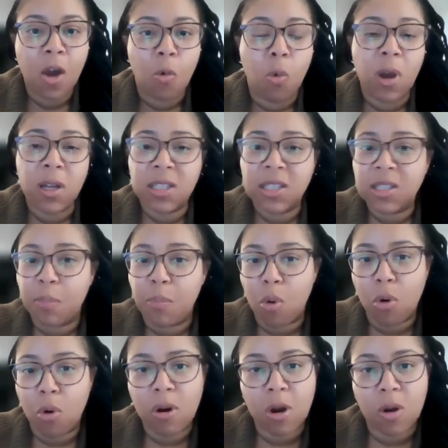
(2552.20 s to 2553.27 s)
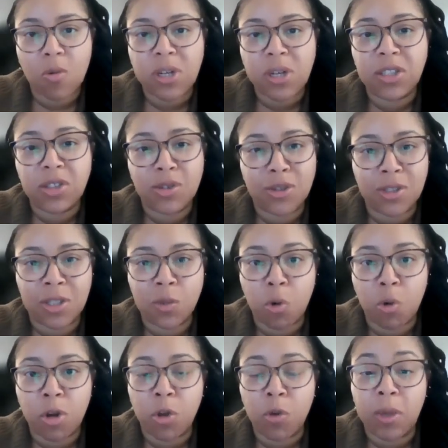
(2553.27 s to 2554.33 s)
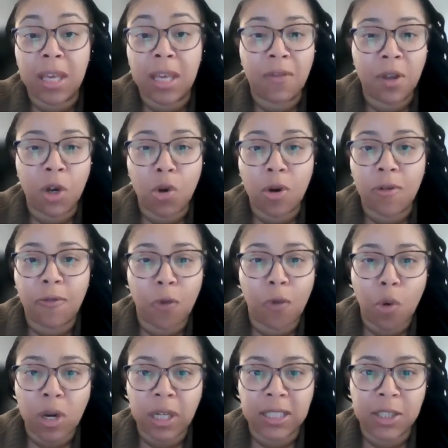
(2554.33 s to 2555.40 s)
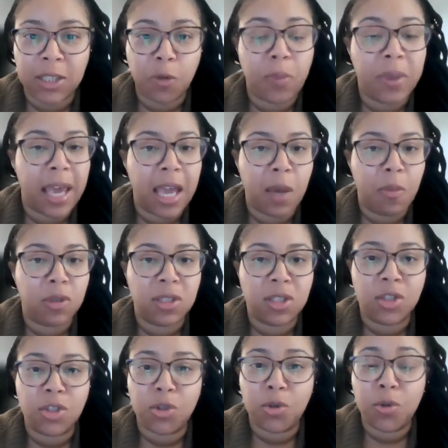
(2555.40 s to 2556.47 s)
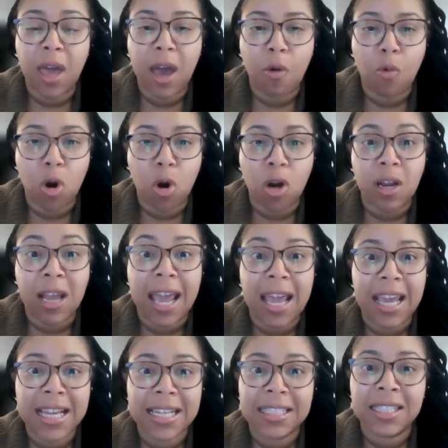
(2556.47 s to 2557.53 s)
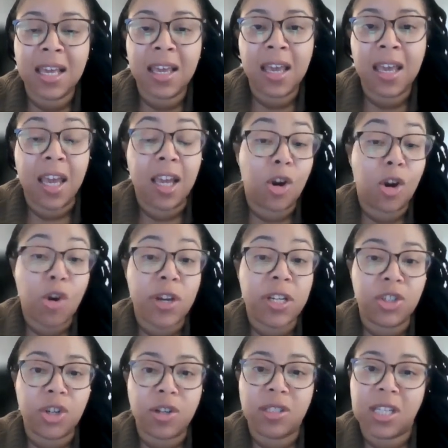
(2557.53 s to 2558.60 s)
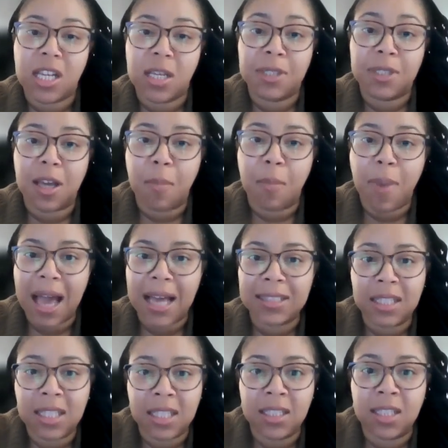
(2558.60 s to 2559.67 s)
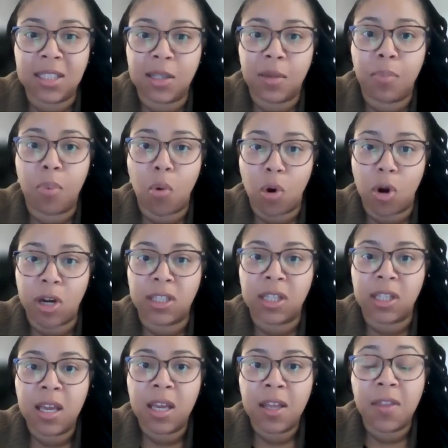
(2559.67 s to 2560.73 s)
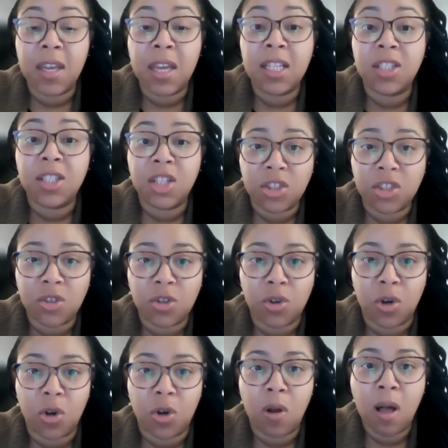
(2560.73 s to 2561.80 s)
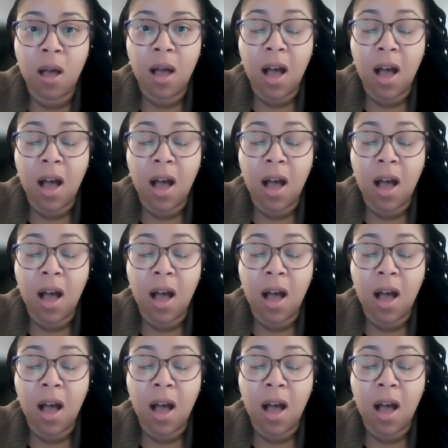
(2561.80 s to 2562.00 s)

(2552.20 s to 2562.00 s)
what support or resources were you given or afforded to be able to do that work and increase your team's capacity to support the additional,